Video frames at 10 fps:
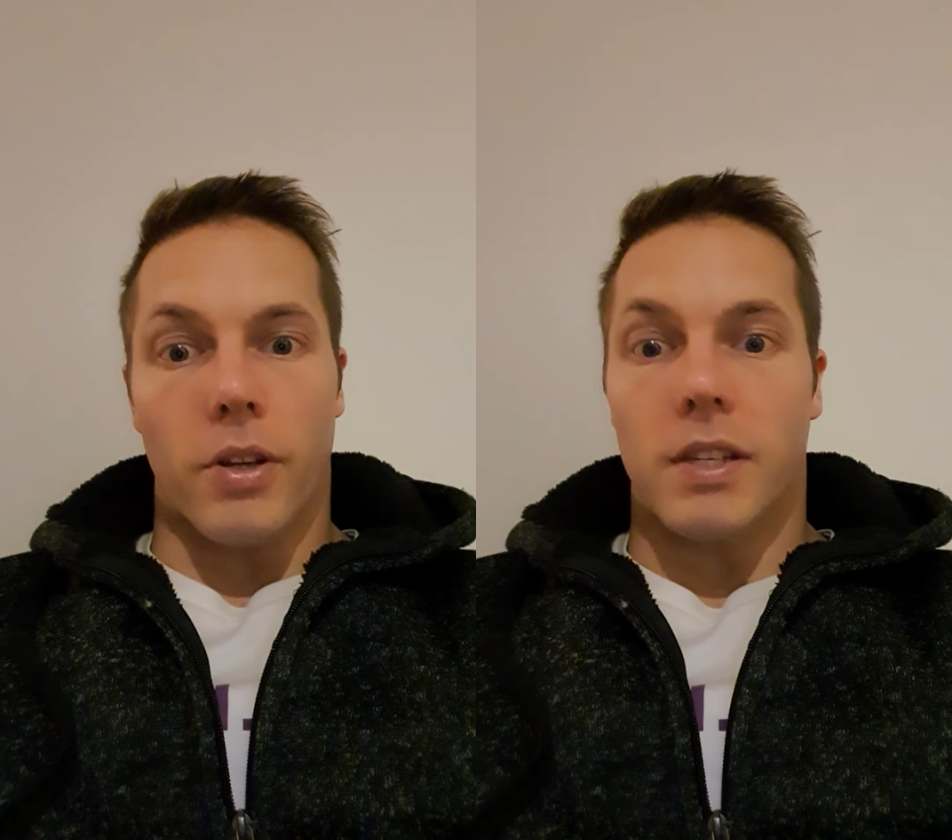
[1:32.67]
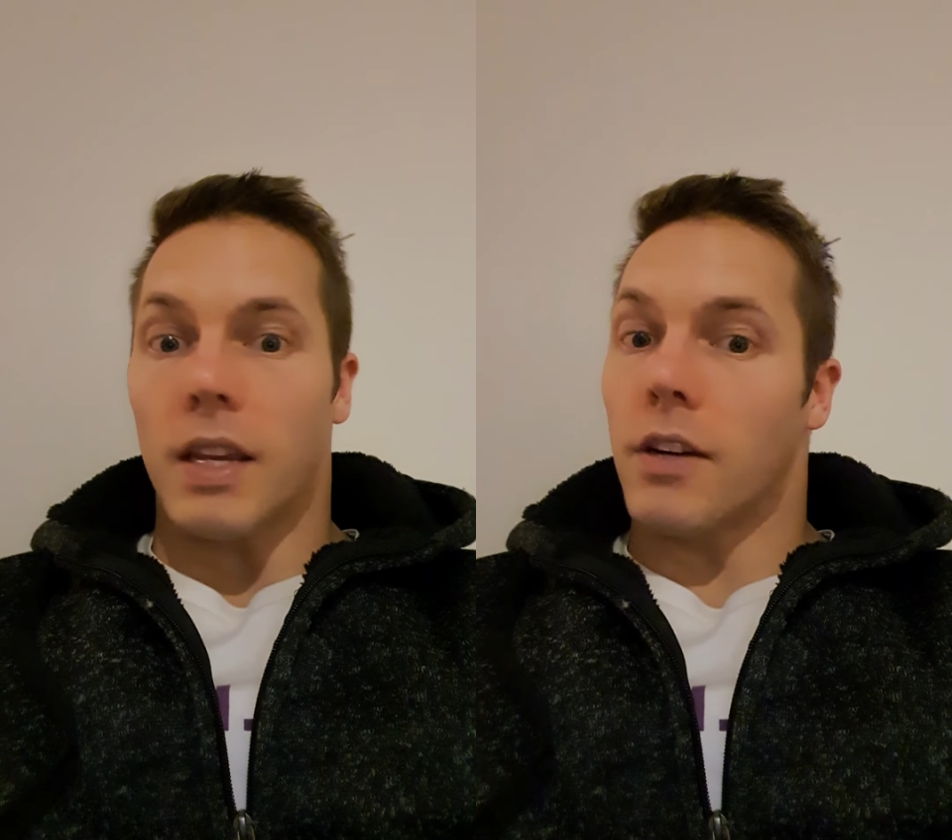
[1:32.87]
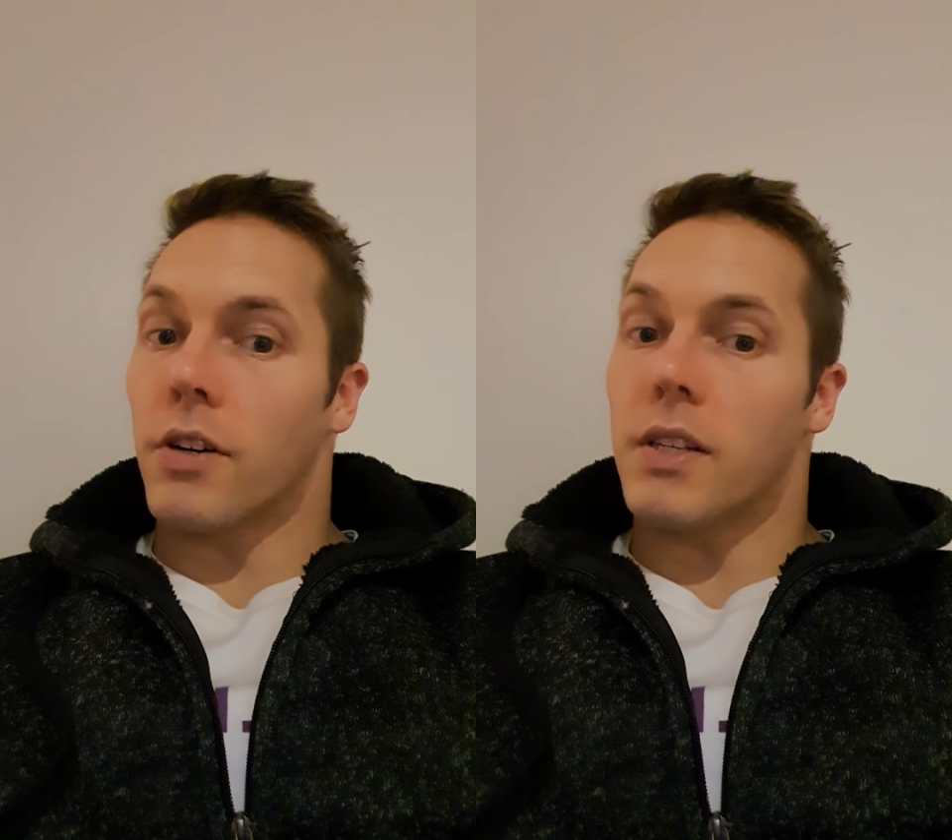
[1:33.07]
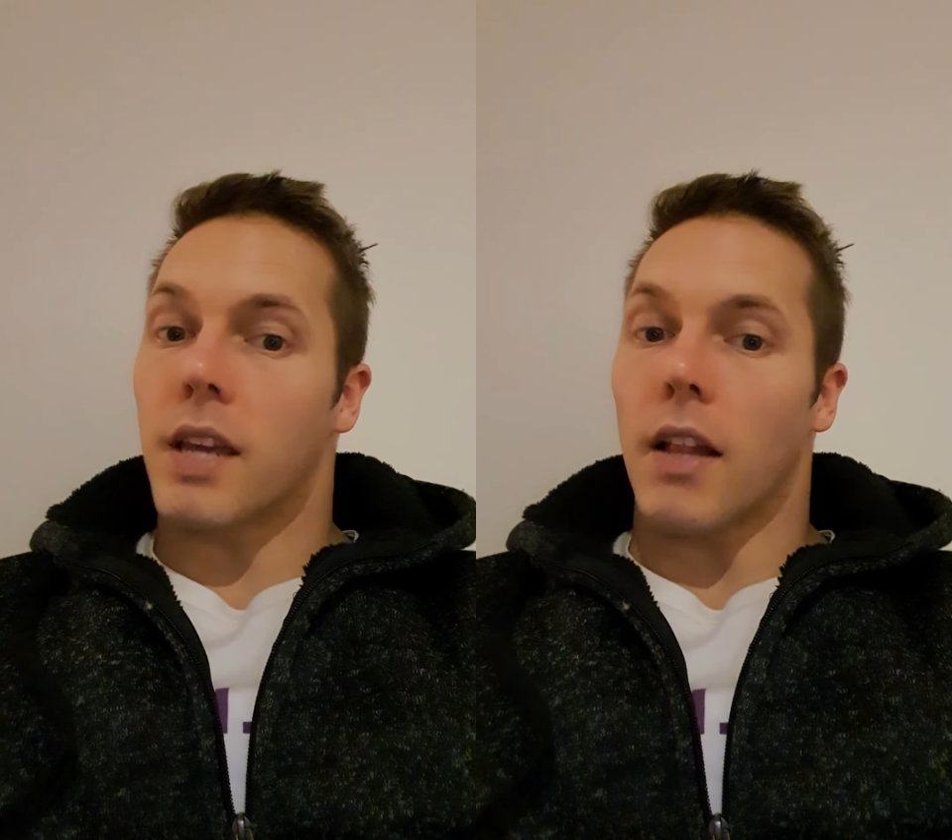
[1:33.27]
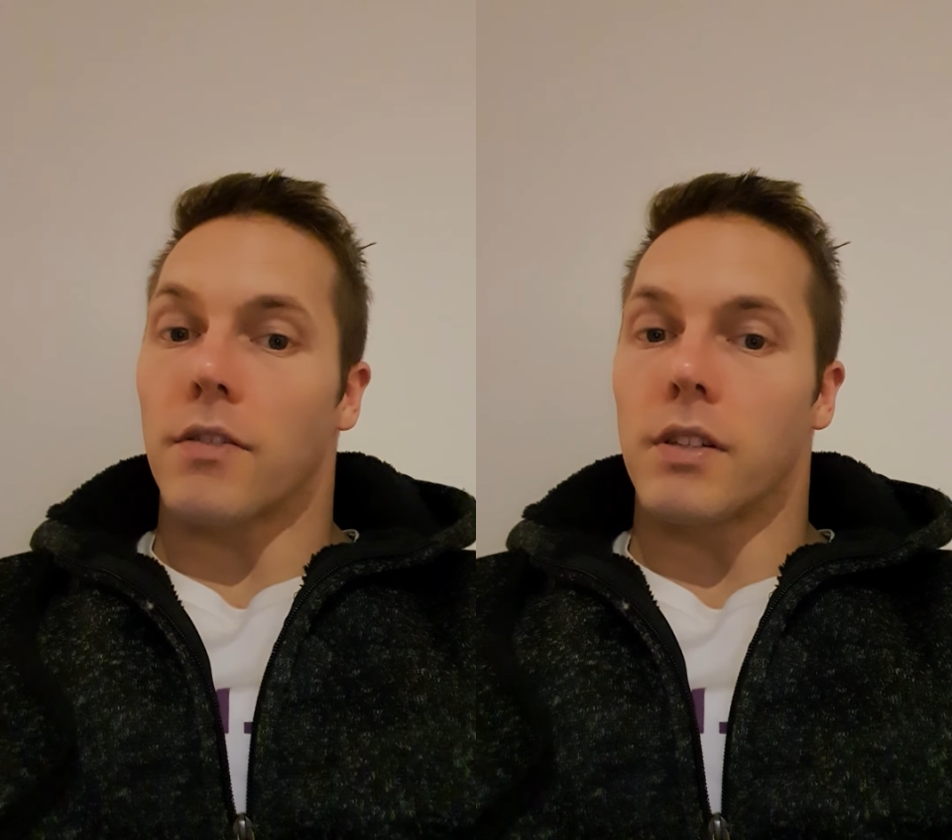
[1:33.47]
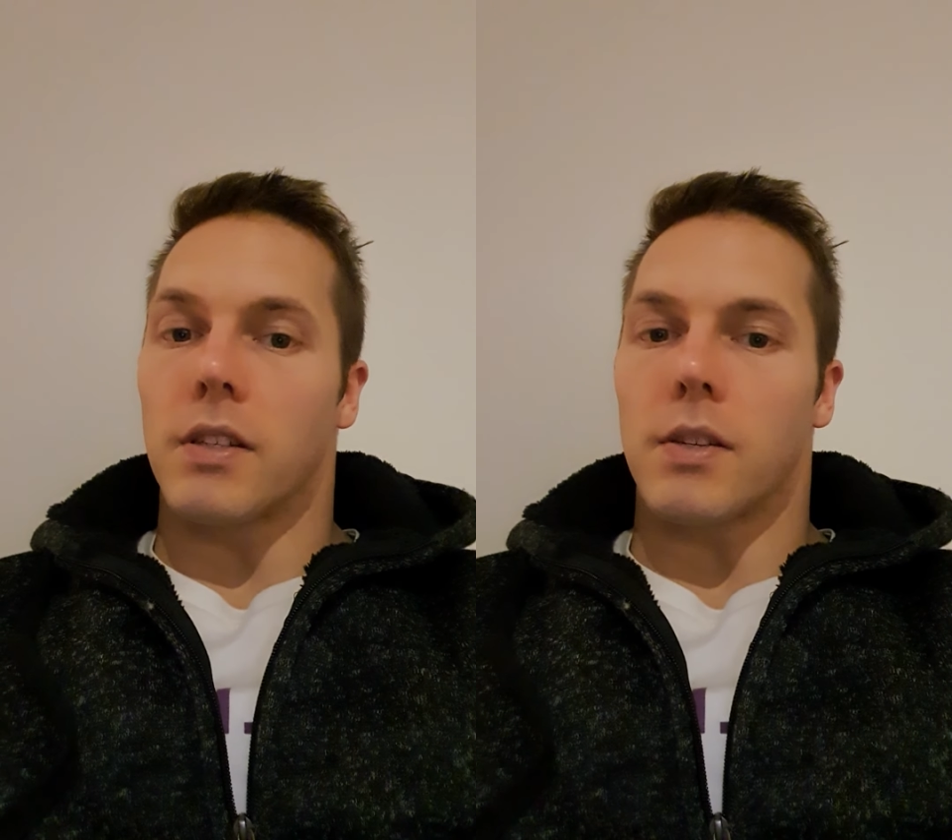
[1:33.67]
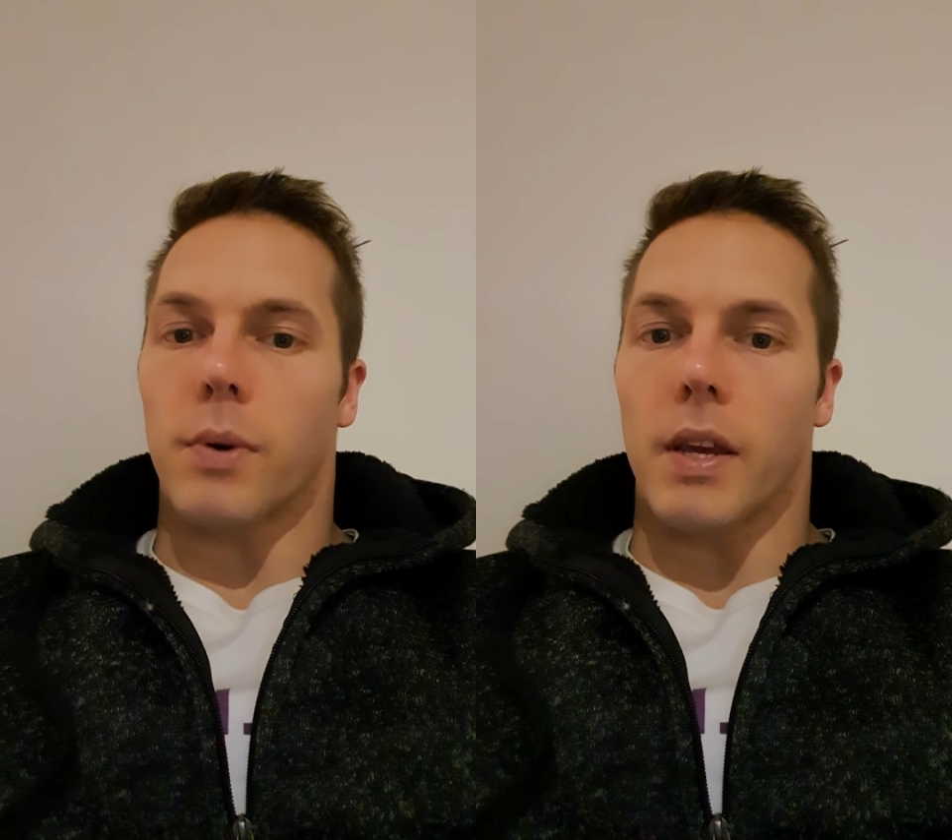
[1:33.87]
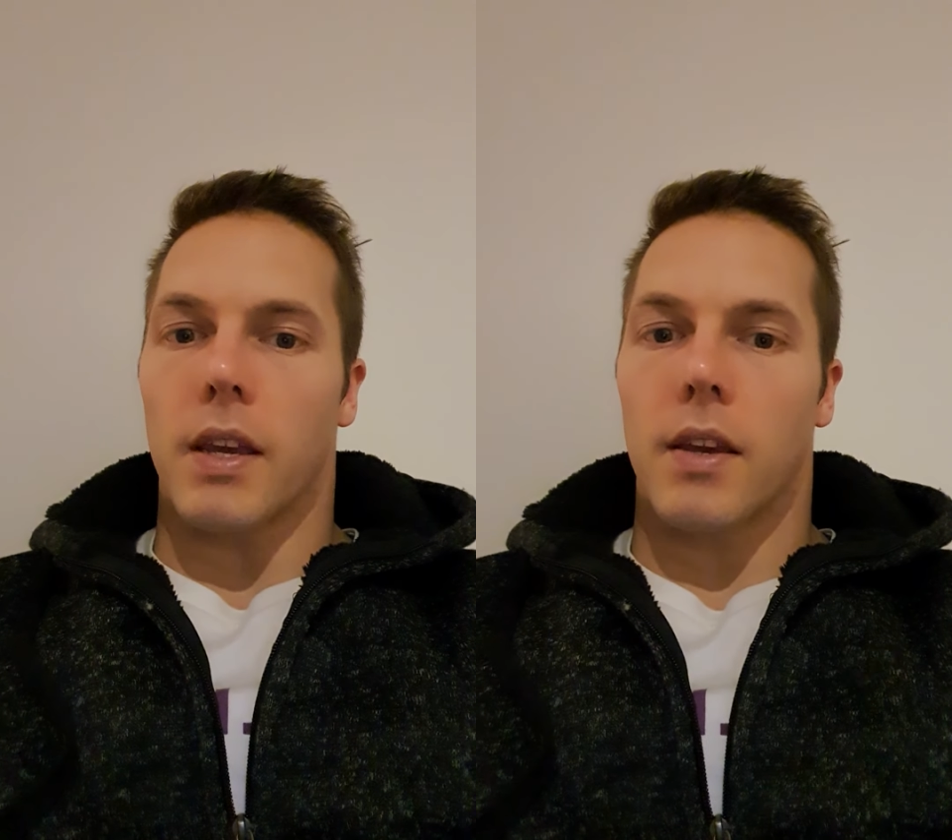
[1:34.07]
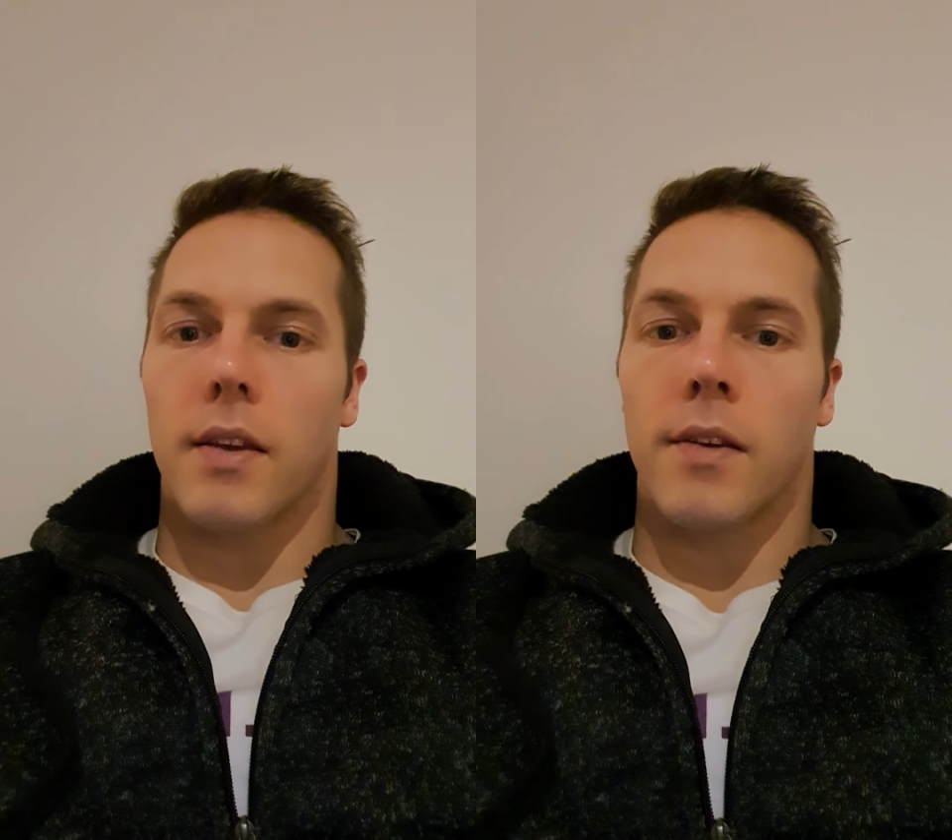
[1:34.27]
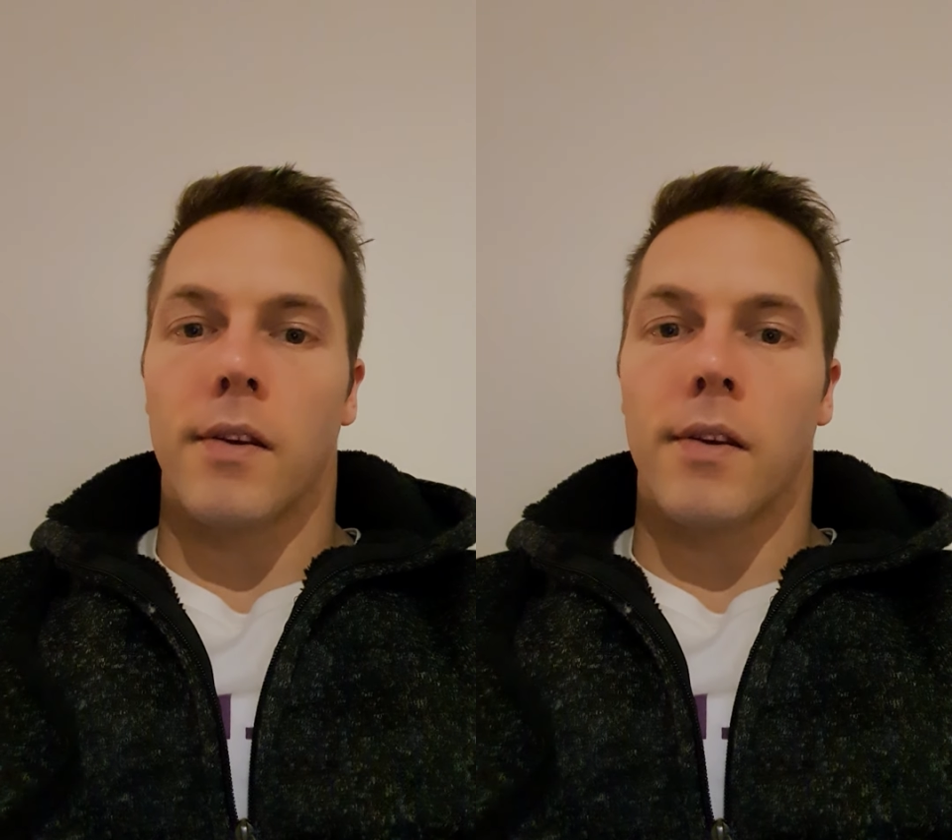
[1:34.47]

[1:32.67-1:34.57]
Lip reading: to increase calories this week.